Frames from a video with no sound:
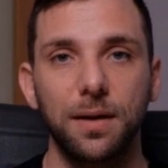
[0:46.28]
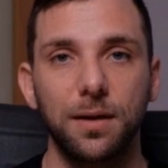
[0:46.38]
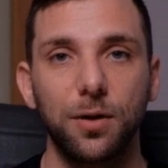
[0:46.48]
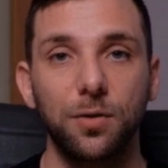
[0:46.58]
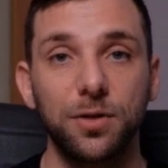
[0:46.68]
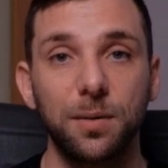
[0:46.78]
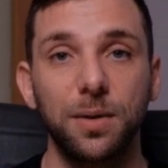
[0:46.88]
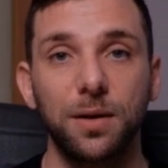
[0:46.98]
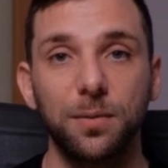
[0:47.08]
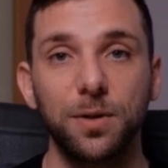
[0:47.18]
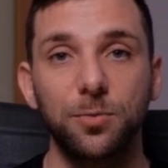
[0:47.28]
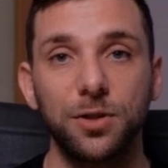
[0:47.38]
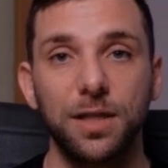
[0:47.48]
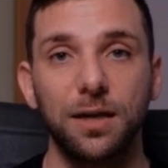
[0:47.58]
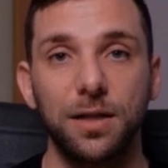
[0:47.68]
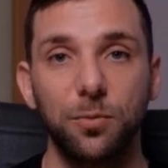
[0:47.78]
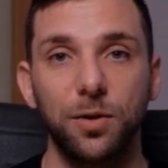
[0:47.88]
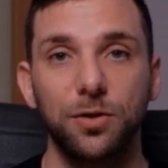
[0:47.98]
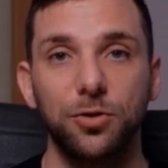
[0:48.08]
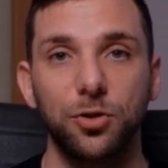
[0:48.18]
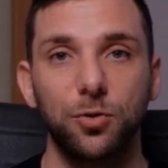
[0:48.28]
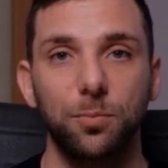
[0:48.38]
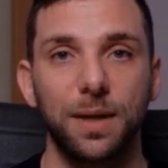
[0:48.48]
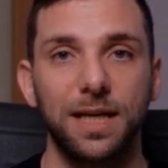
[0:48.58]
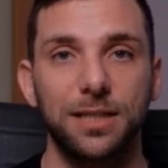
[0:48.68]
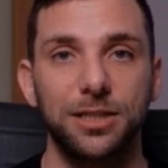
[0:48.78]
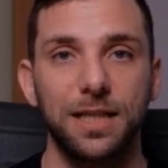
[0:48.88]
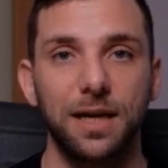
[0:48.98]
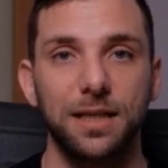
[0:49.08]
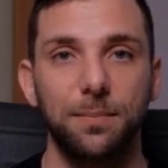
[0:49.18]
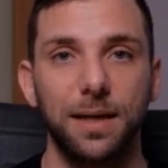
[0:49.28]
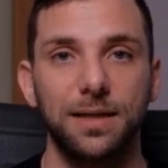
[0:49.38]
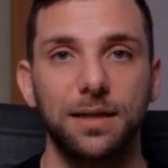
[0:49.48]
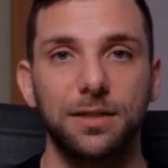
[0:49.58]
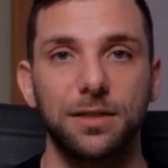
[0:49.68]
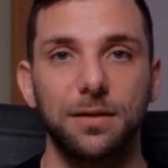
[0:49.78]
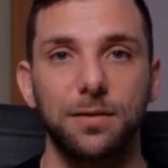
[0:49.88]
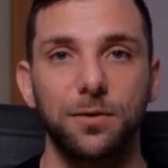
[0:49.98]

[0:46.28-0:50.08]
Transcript: You'll typically be presented with two main sign-in methods.